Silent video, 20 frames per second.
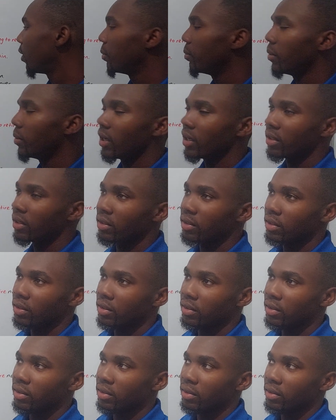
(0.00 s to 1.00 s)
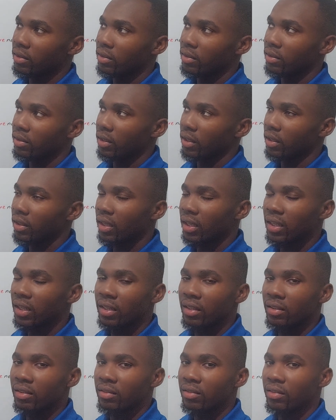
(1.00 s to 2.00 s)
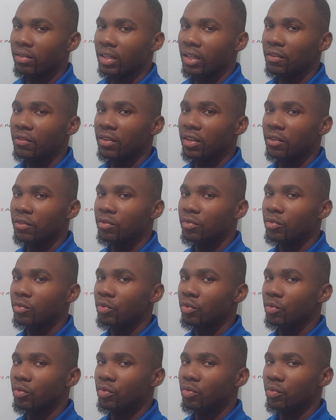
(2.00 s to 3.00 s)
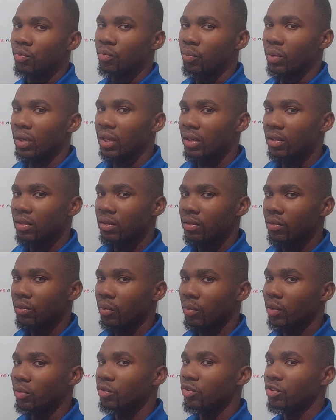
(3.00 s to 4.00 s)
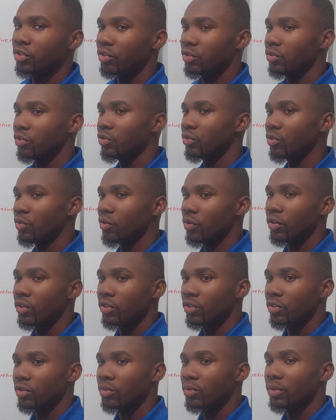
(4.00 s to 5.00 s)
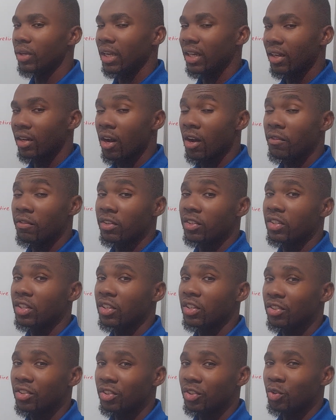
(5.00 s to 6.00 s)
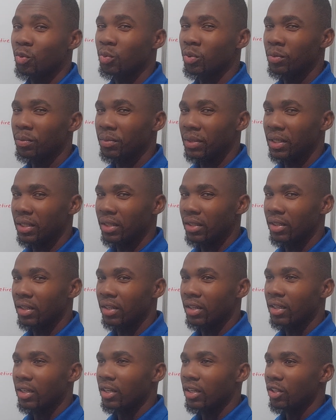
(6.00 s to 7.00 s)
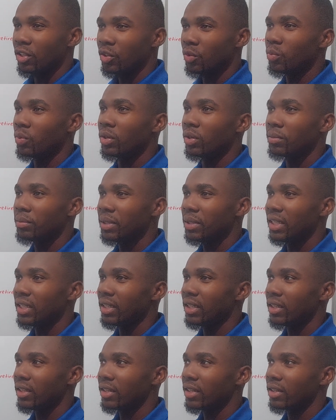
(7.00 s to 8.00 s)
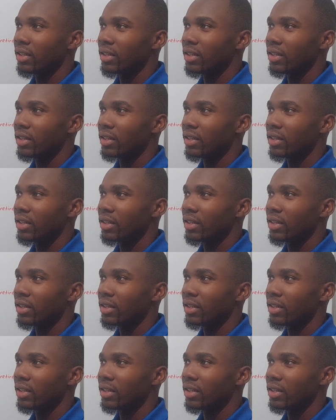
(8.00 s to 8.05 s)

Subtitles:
But the thing is, even if you use will when you should use going to, in conversation you will be